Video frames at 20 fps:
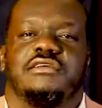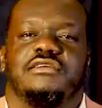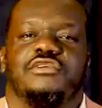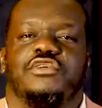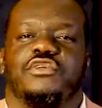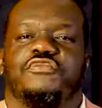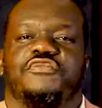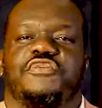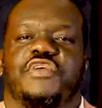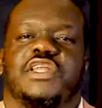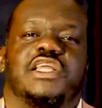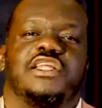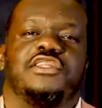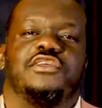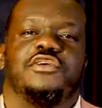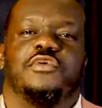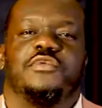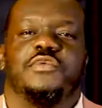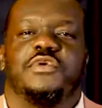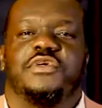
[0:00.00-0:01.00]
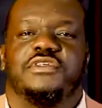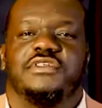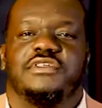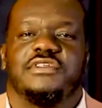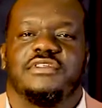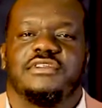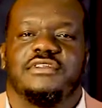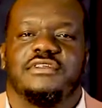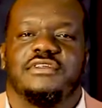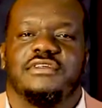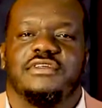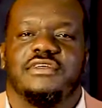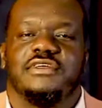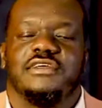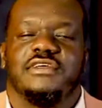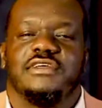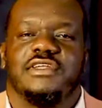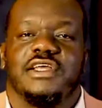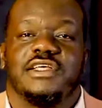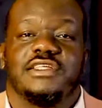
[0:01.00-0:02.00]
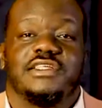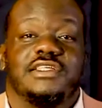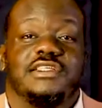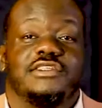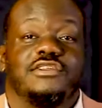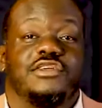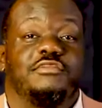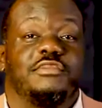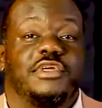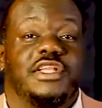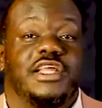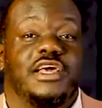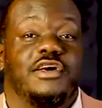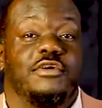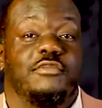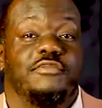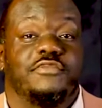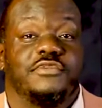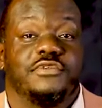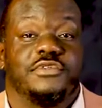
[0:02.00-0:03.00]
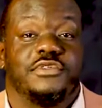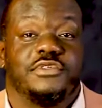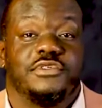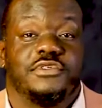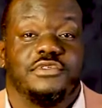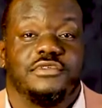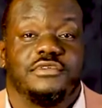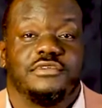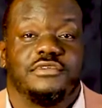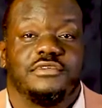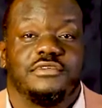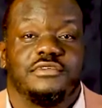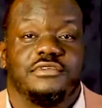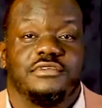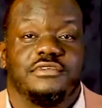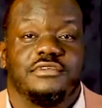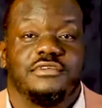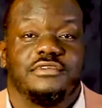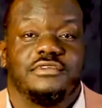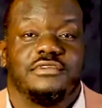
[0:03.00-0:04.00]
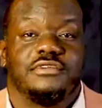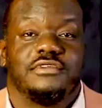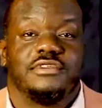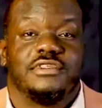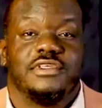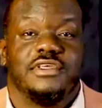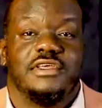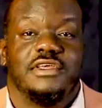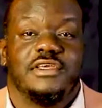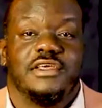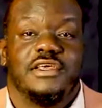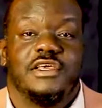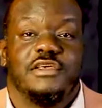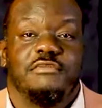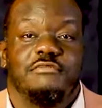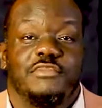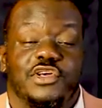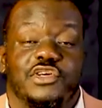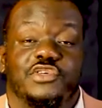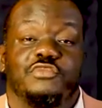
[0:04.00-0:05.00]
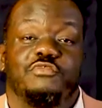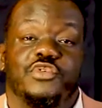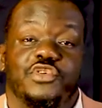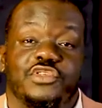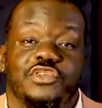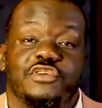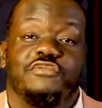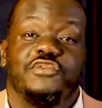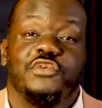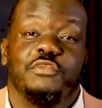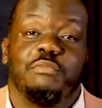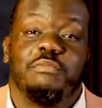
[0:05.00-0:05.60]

You're failing your words. And she's not been helpful to you. See, because both of you